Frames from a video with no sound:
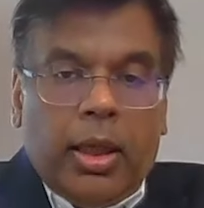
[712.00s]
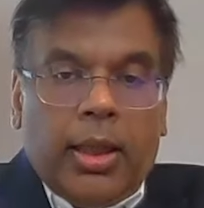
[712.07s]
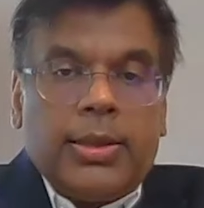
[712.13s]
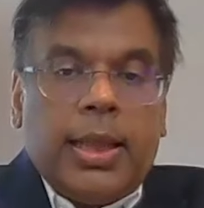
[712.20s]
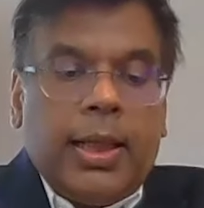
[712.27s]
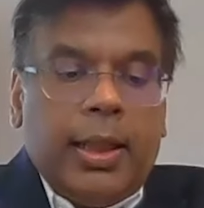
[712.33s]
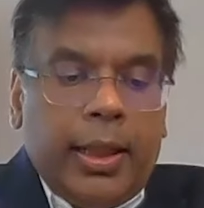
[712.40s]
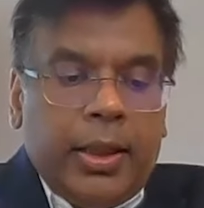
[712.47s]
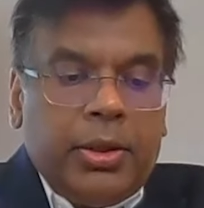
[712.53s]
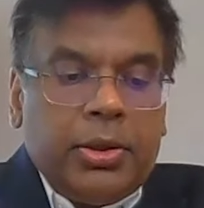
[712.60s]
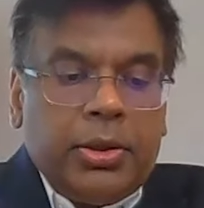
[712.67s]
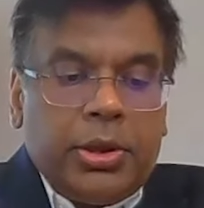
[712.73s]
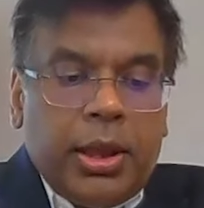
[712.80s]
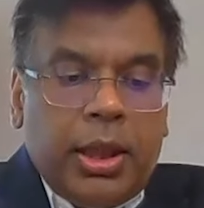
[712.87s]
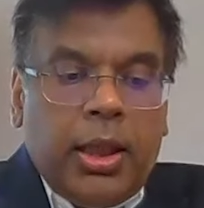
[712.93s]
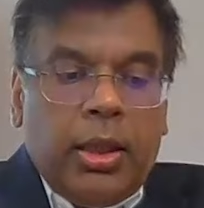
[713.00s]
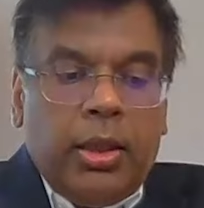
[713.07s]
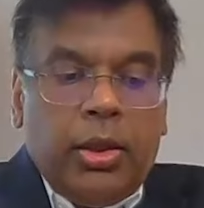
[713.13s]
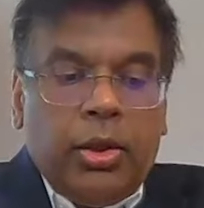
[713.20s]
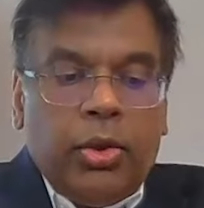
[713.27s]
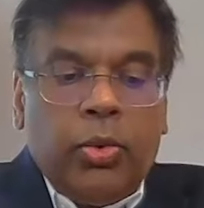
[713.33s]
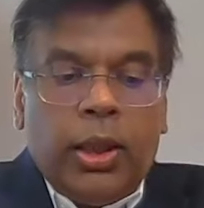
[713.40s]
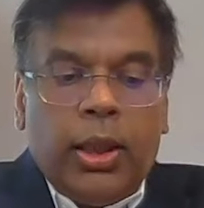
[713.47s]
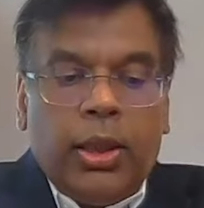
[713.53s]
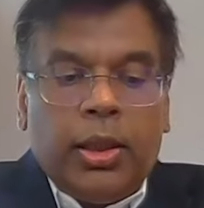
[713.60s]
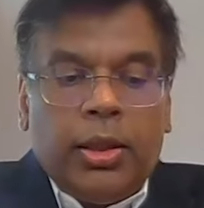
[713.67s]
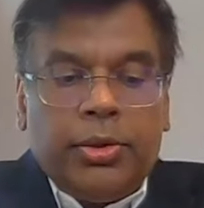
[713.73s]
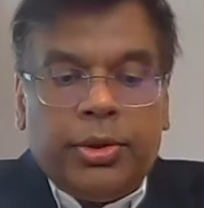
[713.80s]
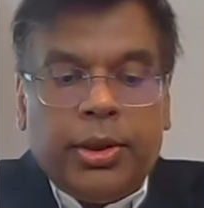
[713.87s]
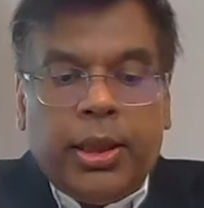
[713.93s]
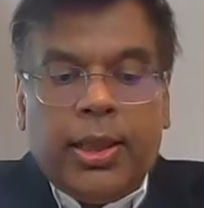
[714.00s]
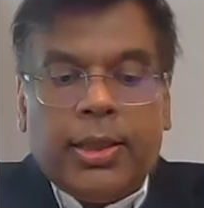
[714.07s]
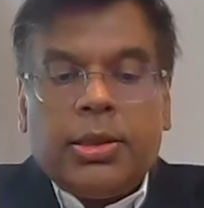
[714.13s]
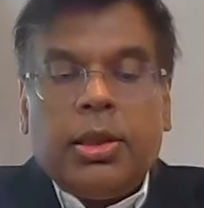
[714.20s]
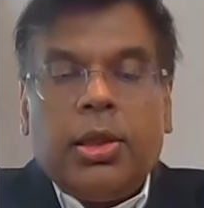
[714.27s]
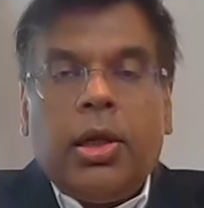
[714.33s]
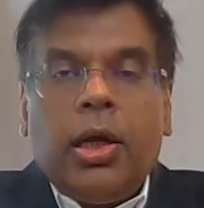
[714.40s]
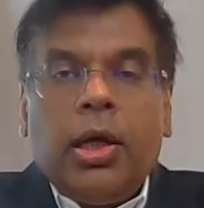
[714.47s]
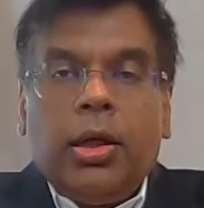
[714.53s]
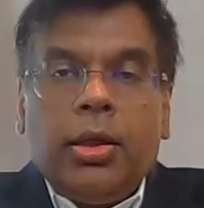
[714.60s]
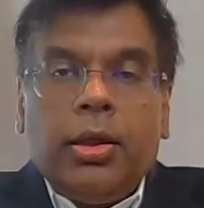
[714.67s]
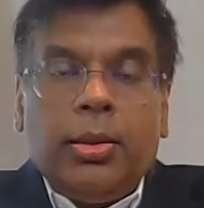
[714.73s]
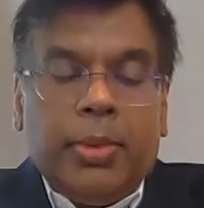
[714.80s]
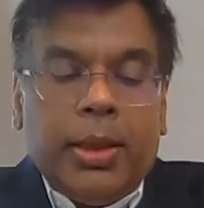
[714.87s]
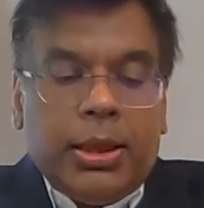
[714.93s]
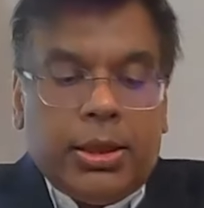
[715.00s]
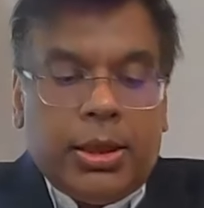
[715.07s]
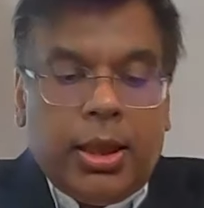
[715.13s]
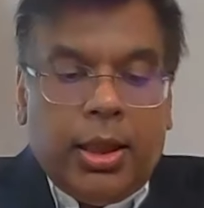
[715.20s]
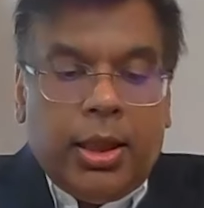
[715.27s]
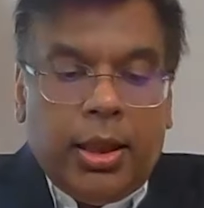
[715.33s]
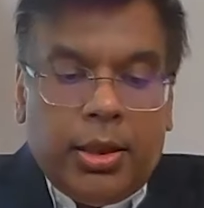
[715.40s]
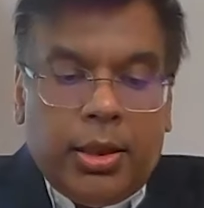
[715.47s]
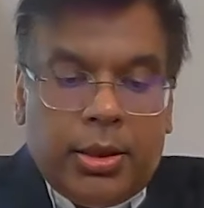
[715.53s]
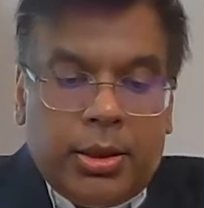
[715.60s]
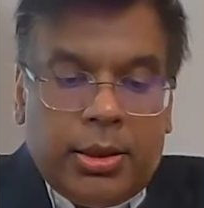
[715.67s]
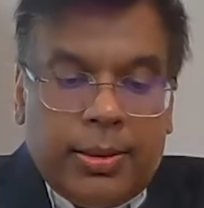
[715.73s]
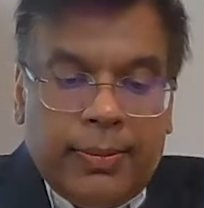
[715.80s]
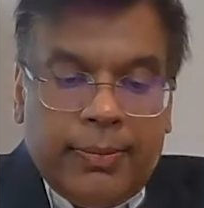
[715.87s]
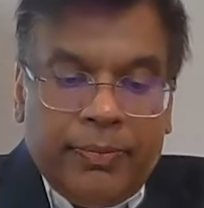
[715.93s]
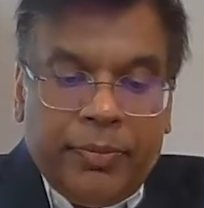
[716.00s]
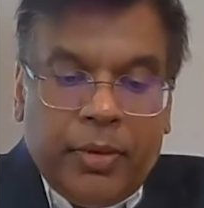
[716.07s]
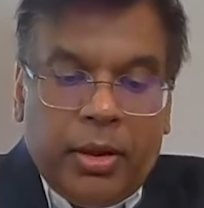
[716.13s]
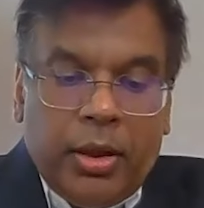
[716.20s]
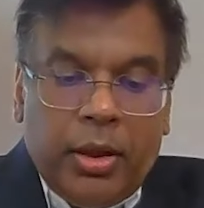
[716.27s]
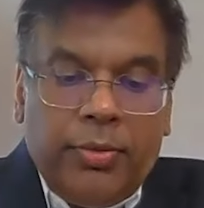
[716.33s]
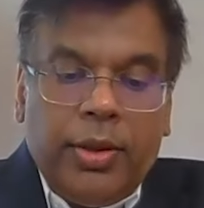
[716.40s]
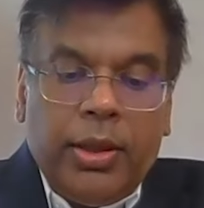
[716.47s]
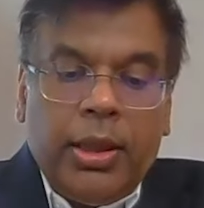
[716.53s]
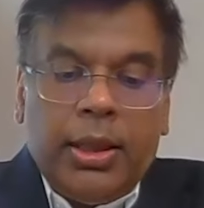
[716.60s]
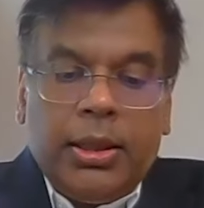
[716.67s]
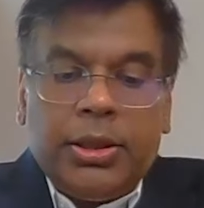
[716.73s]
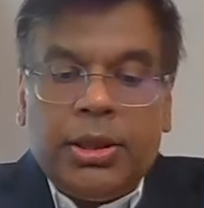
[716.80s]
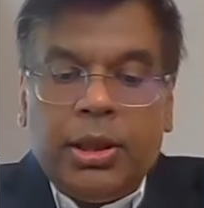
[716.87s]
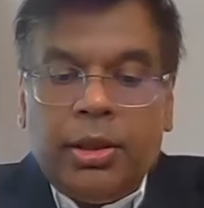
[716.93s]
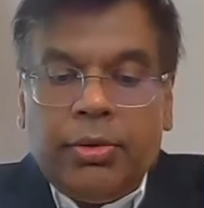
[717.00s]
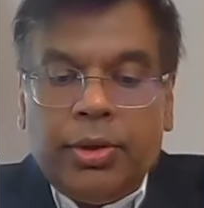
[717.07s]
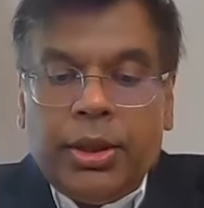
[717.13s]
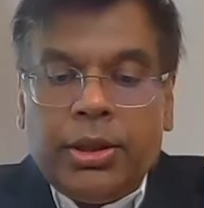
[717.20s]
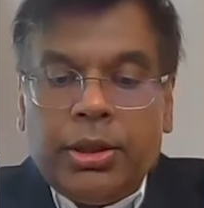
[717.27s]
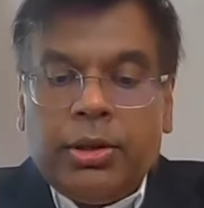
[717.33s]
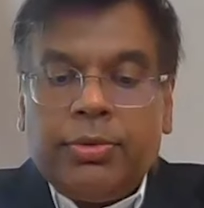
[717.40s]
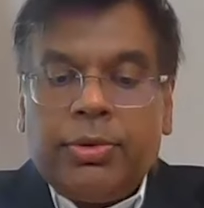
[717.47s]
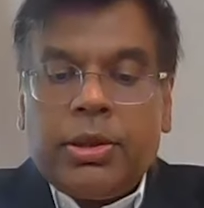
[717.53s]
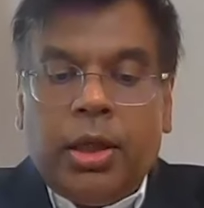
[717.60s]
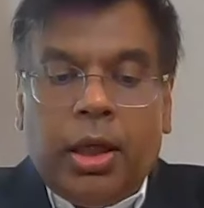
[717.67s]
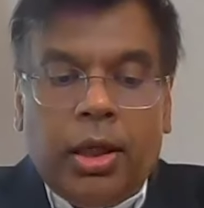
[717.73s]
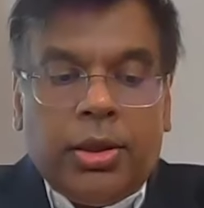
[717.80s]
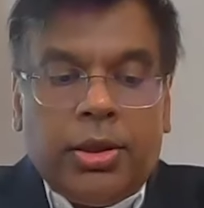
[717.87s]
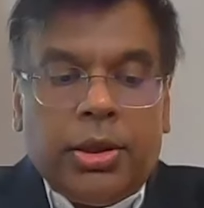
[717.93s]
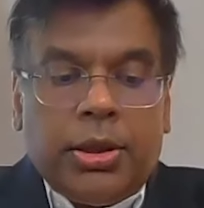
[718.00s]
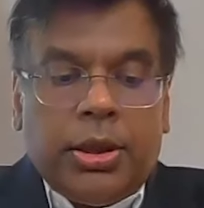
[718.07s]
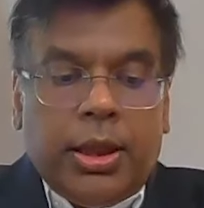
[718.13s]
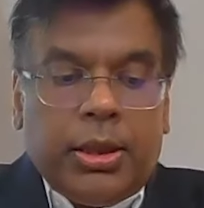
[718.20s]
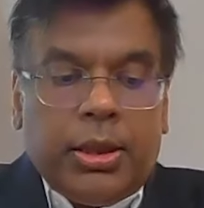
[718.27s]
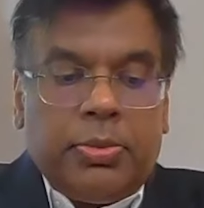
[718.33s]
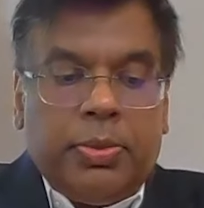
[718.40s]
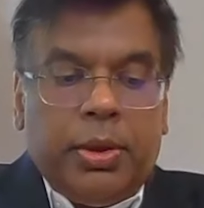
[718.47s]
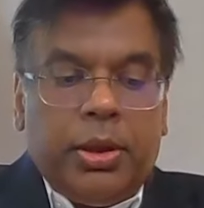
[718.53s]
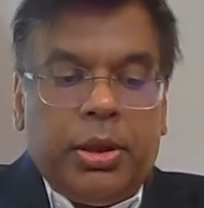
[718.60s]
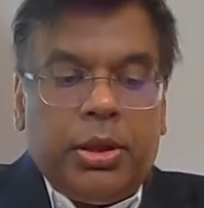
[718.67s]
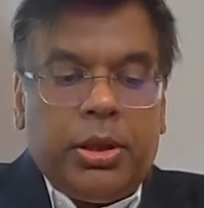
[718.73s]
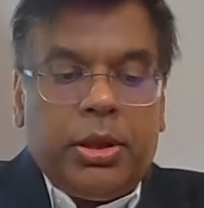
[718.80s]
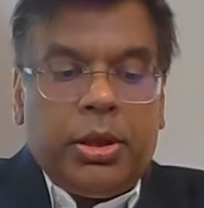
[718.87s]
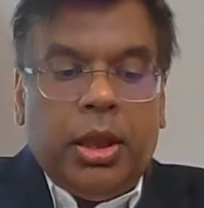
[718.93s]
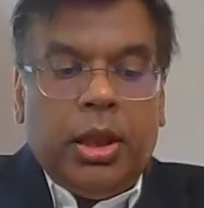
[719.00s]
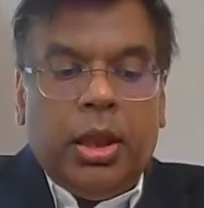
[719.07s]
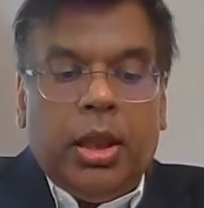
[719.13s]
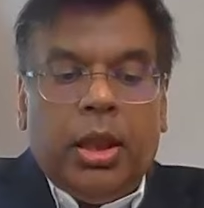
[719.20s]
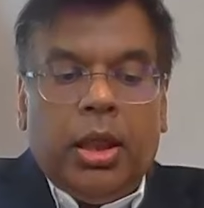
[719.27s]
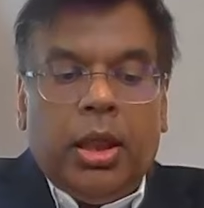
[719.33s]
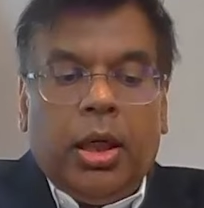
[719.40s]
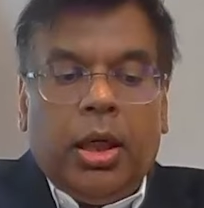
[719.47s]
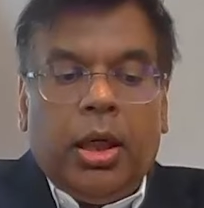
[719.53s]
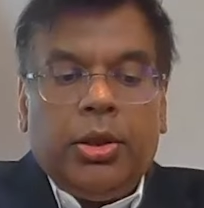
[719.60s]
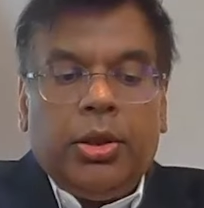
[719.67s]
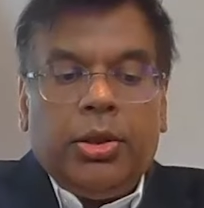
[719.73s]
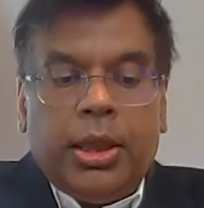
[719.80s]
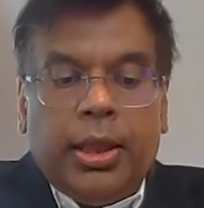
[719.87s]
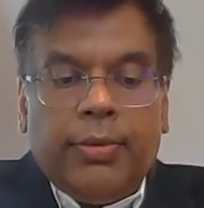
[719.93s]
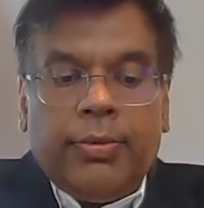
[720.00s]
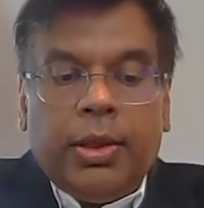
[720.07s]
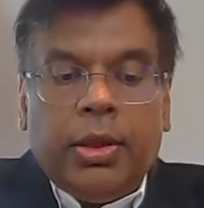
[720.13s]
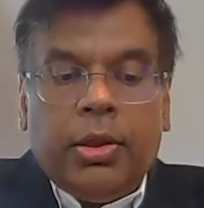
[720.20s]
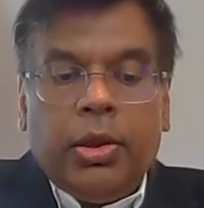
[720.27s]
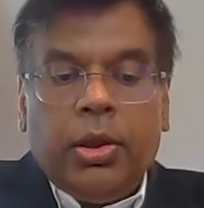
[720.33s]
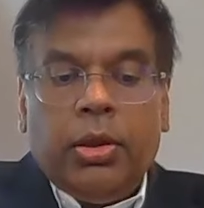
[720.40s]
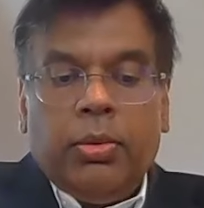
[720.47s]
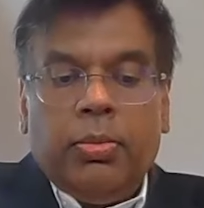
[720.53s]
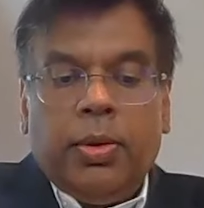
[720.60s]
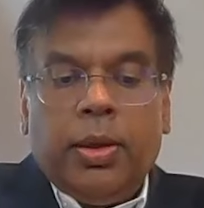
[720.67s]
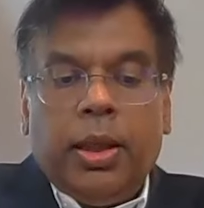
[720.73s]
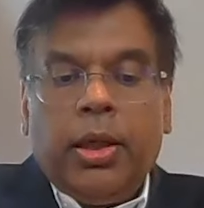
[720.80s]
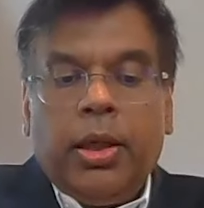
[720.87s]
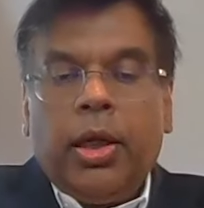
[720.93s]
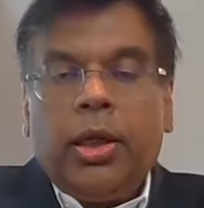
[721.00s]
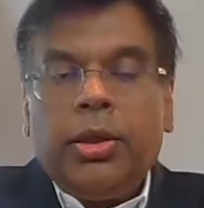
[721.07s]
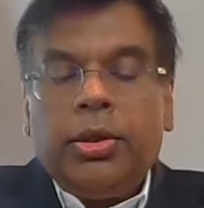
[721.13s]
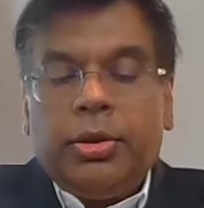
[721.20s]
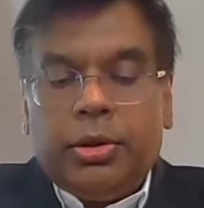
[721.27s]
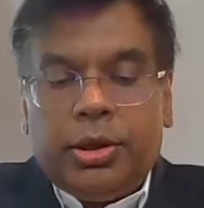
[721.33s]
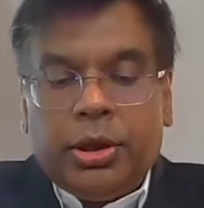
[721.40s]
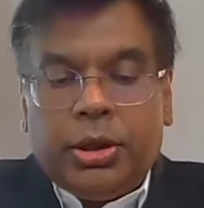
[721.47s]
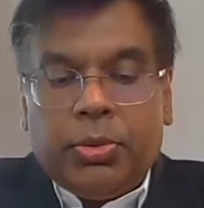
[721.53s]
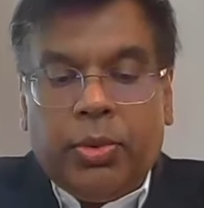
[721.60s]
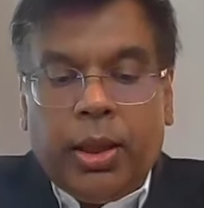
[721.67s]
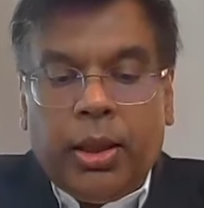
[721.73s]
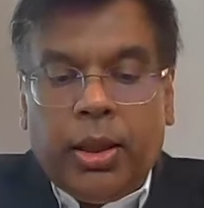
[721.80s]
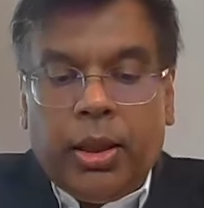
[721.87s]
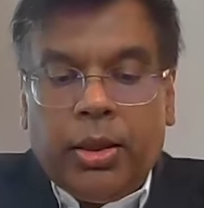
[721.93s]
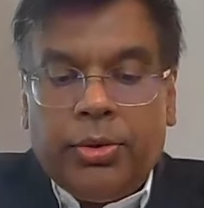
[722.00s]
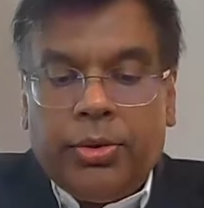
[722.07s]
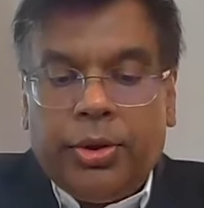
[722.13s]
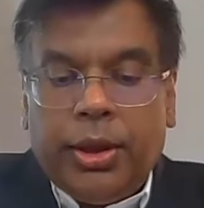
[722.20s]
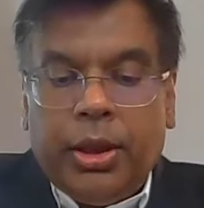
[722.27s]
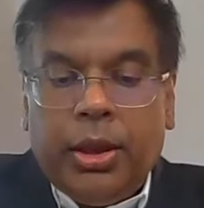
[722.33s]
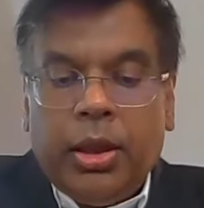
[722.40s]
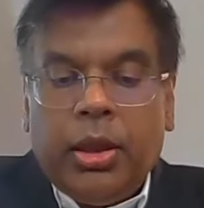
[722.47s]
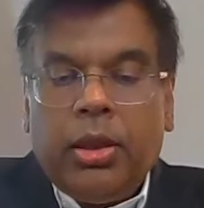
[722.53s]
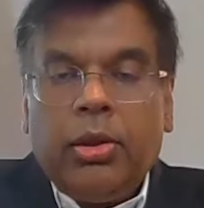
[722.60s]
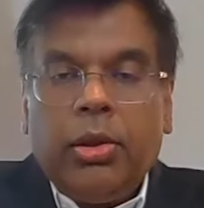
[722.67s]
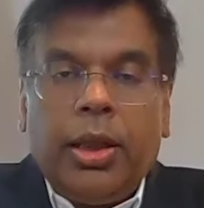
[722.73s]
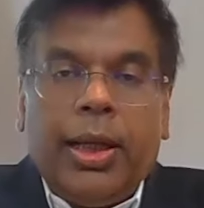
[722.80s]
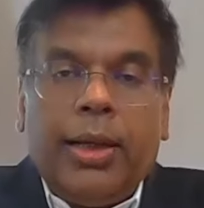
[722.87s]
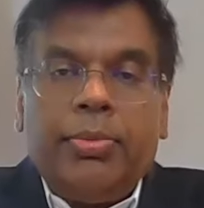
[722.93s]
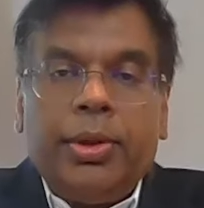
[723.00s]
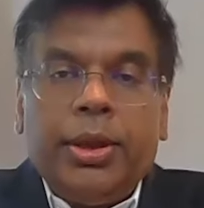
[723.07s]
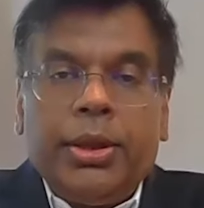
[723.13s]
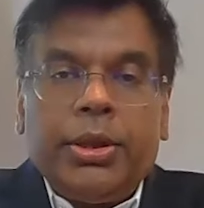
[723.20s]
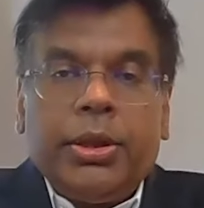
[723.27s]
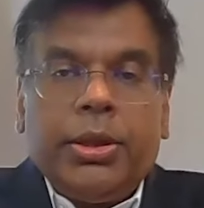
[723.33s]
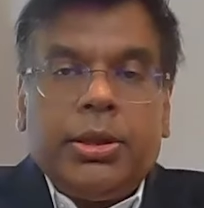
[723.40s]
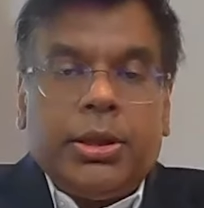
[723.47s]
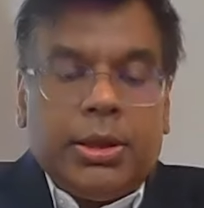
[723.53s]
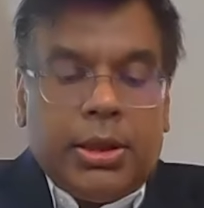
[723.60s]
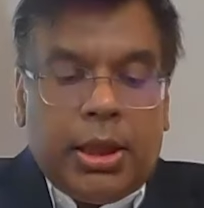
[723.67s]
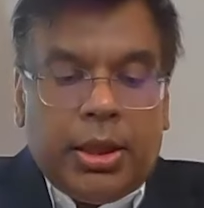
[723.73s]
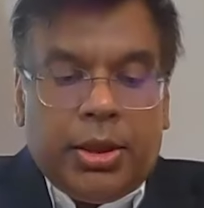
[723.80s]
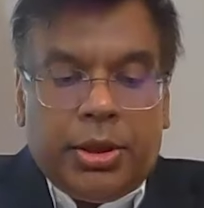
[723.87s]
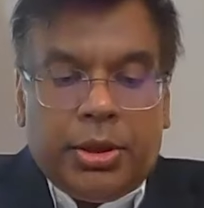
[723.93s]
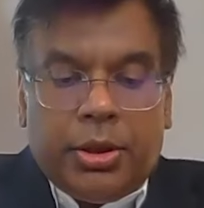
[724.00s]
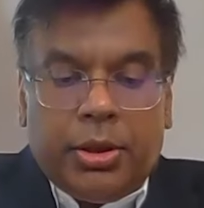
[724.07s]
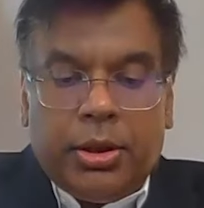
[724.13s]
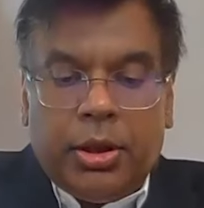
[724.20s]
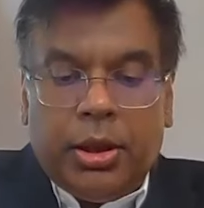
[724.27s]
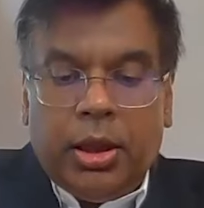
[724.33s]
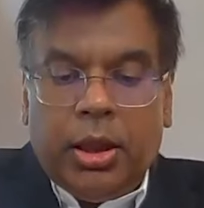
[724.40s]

As I like to say, no one country has a lock on the best ideas. If the next generation of scholars and experts are to save the globe and not just one country, collaboration is essential.